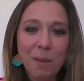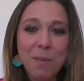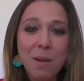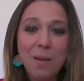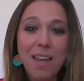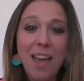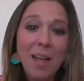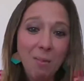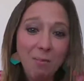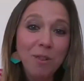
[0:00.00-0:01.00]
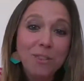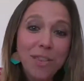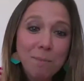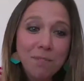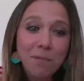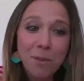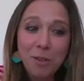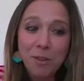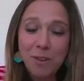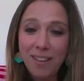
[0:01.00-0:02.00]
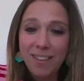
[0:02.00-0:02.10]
maybe helpful tips for you